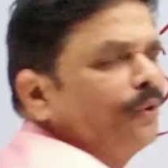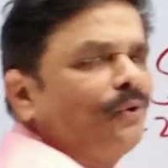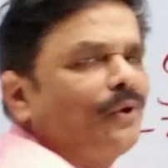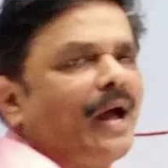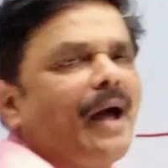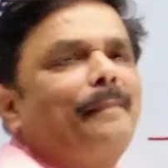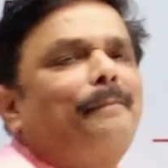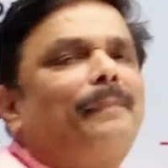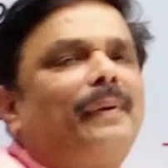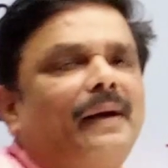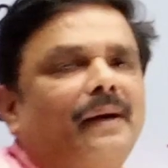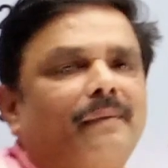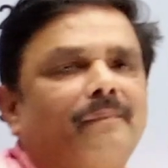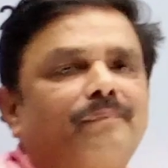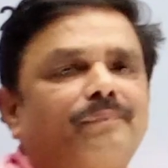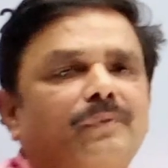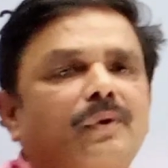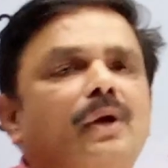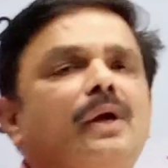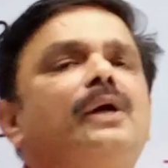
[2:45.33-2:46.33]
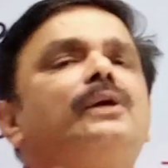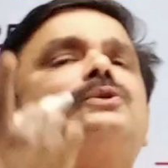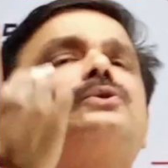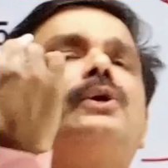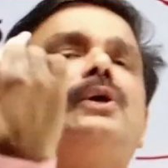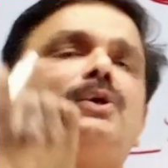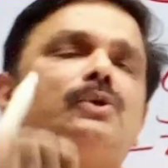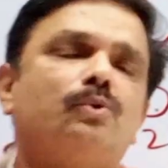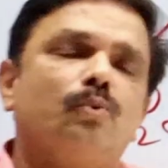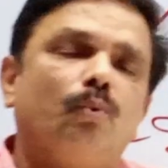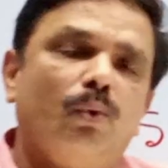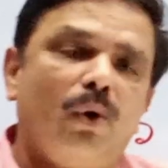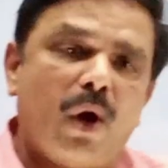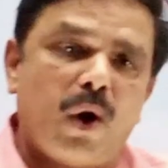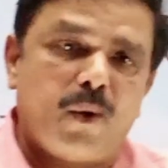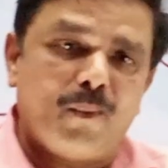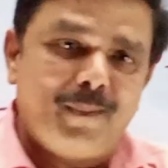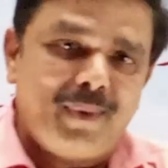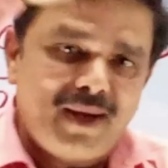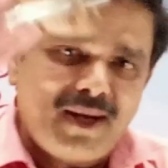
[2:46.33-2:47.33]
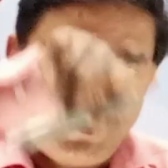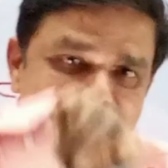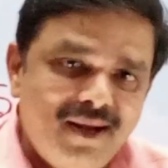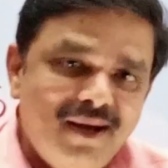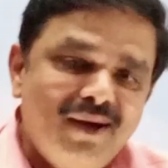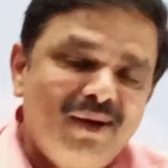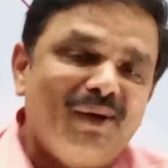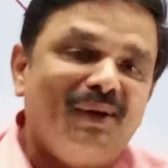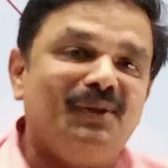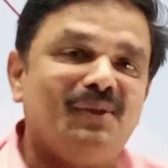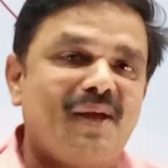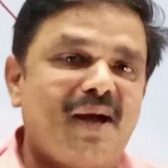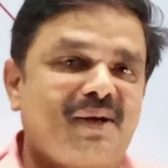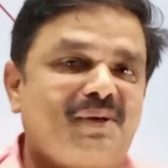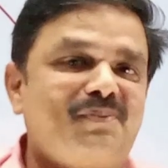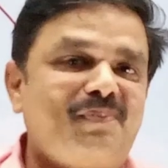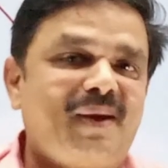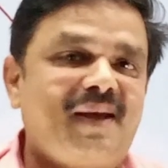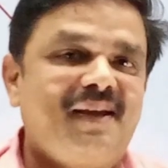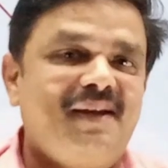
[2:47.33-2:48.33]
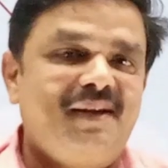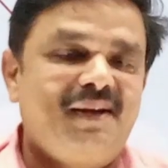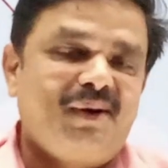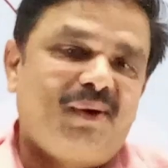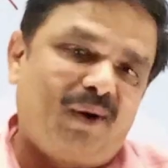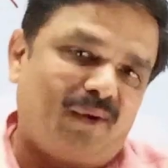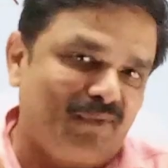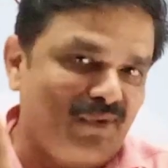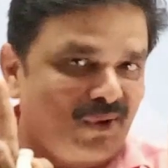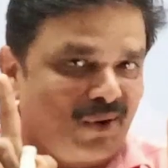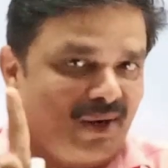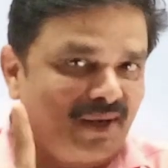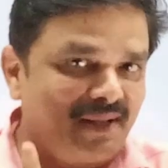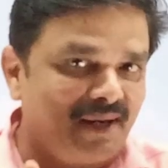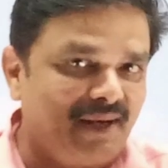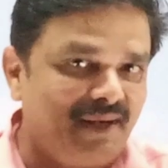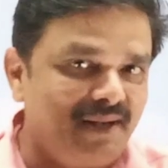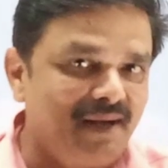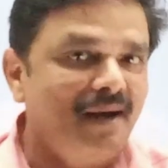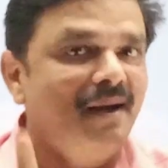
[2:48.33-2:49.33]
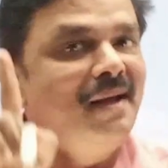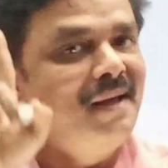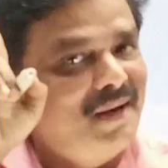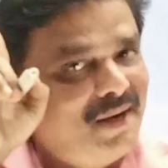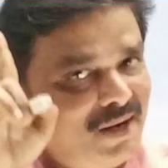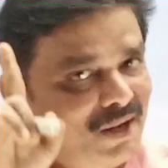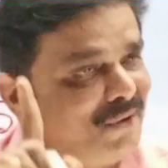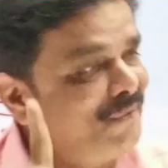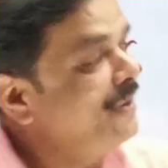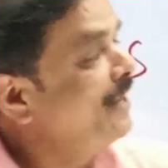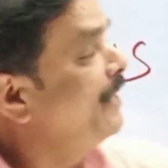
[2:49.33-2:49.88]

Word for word: not happened. It would have been in that way. Now you got the idea. Now